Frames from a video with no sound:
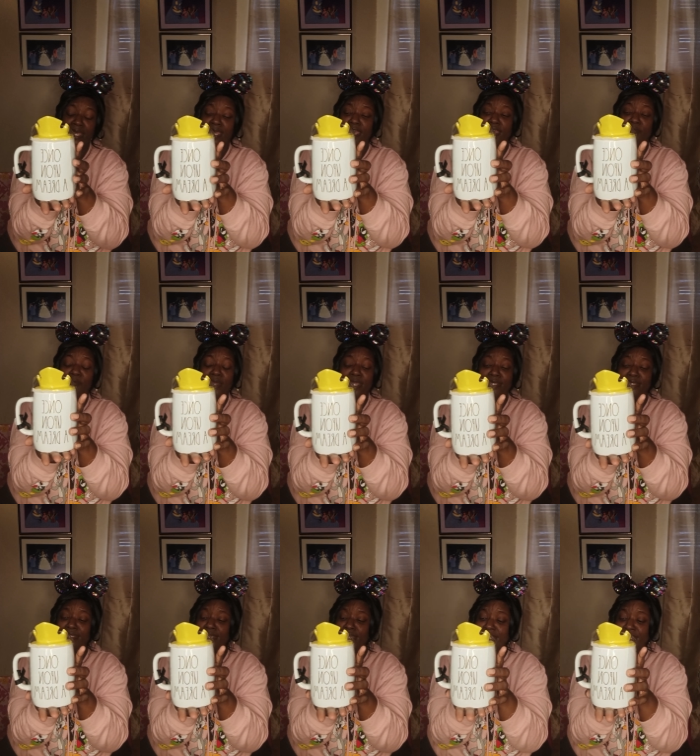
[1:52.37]
And Rae
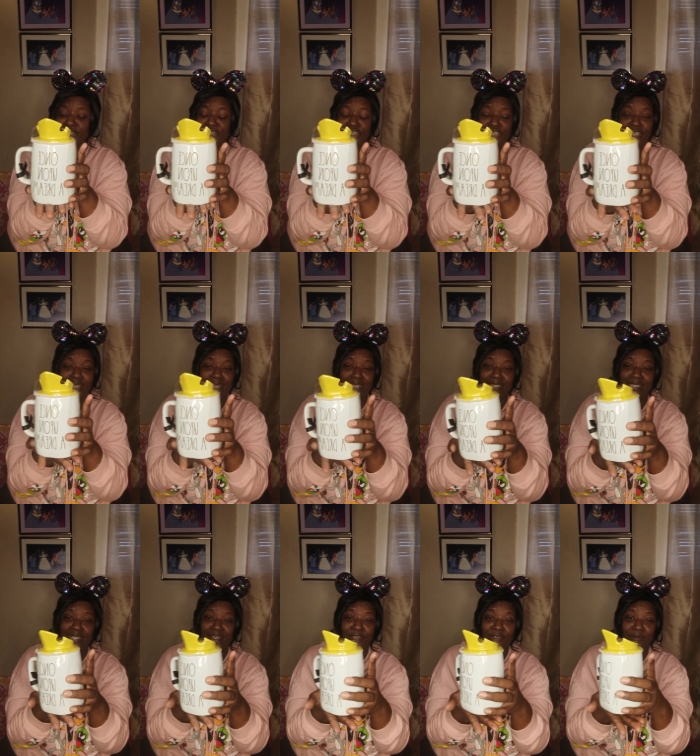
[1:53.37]
Dunn, she does
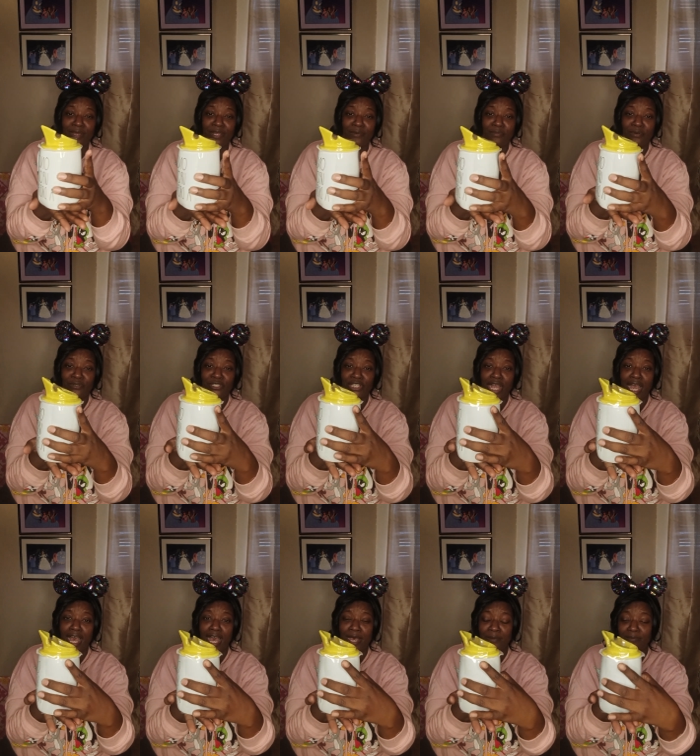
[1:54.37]
an incredible
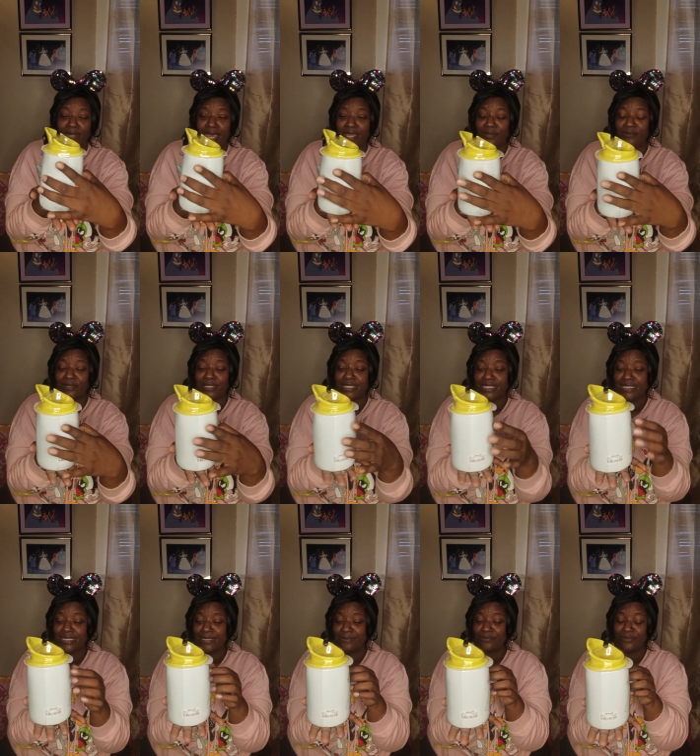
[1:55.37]
job like with
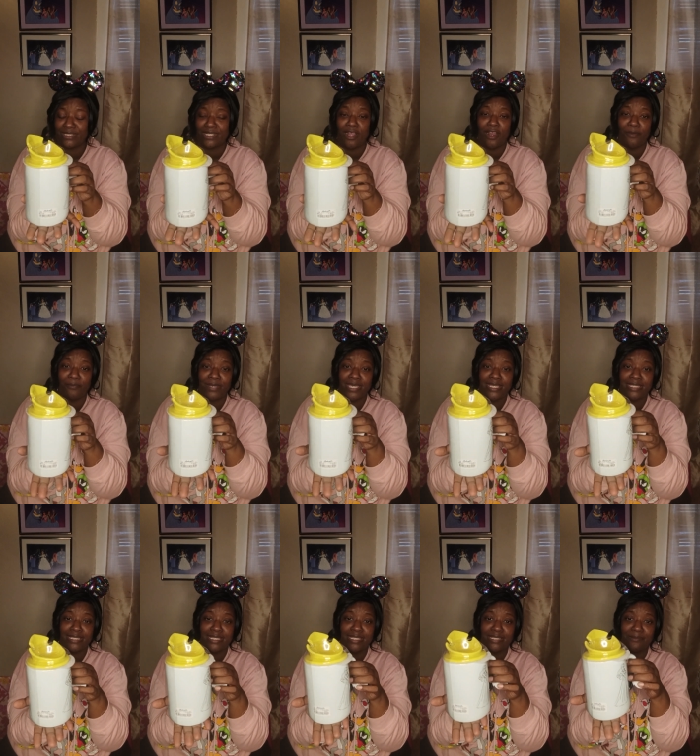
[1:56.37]
this, with her
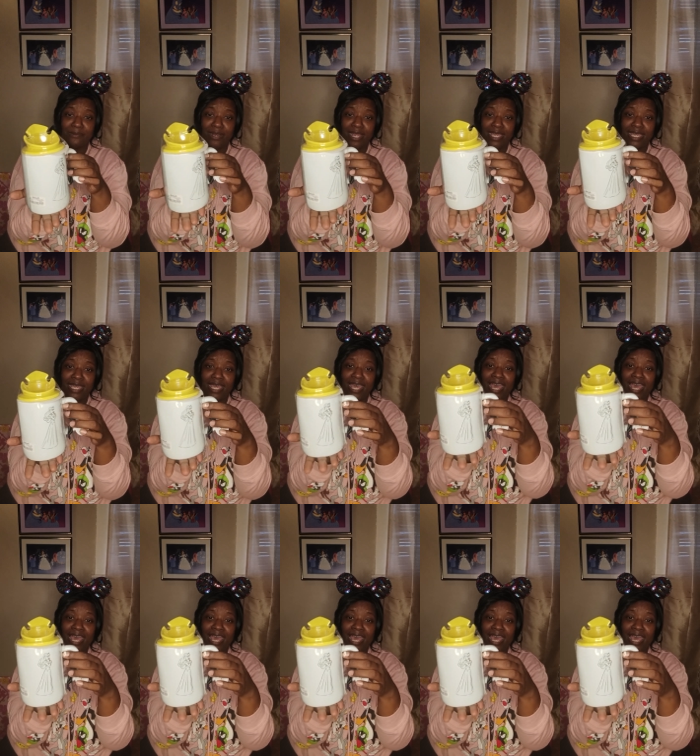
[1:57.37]
pieces, right?